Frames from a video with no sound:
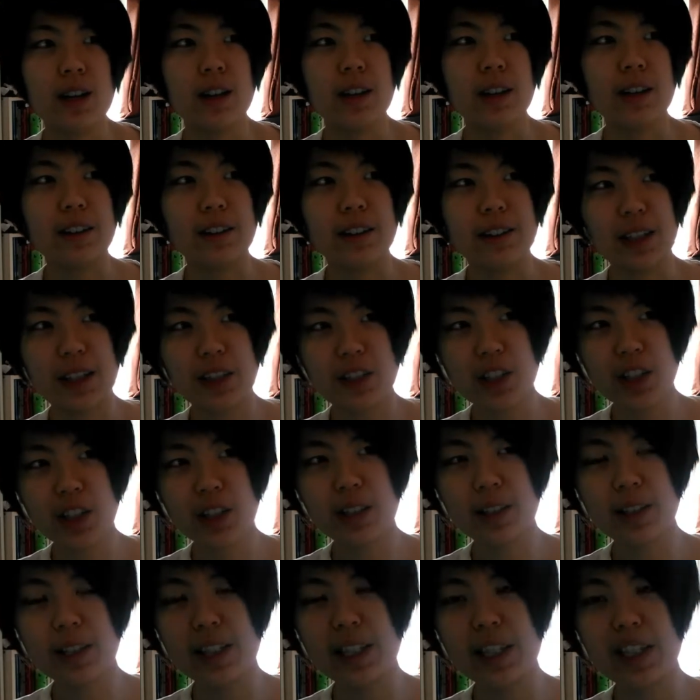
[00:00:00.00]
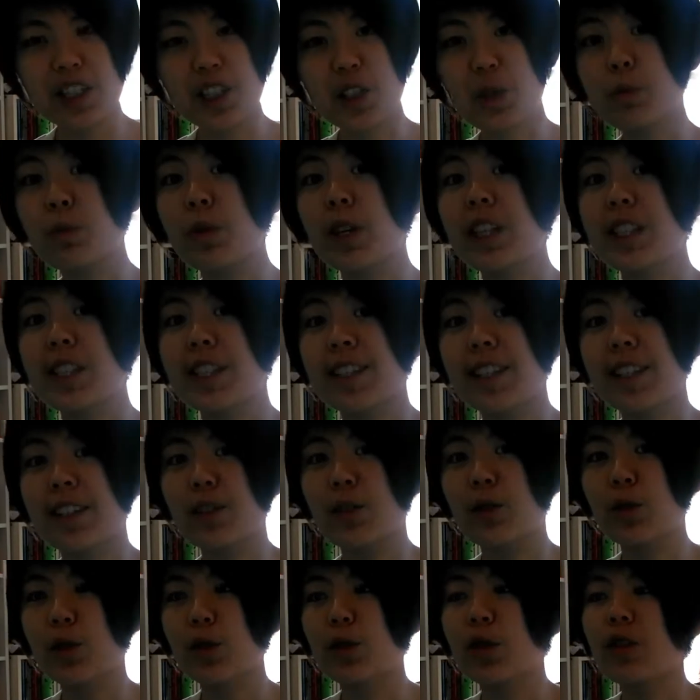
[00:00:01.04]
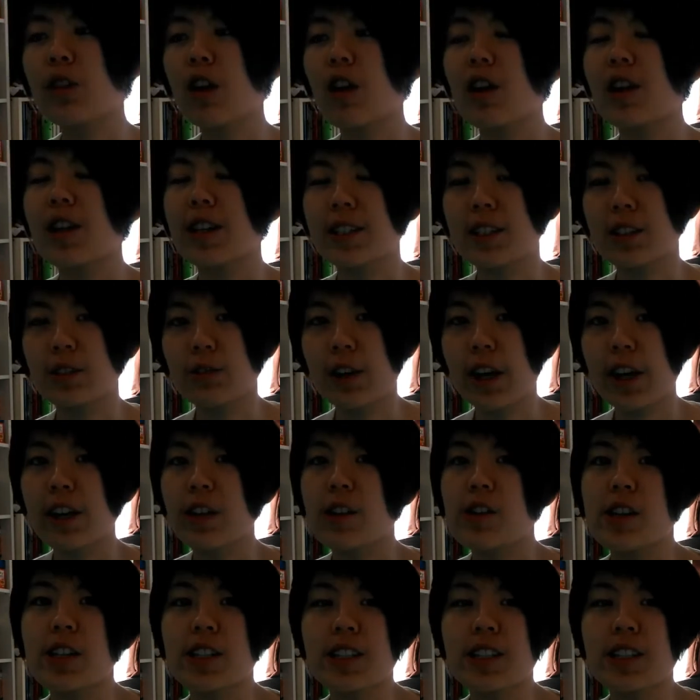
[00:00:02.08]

authentically expressing who you are as a writer,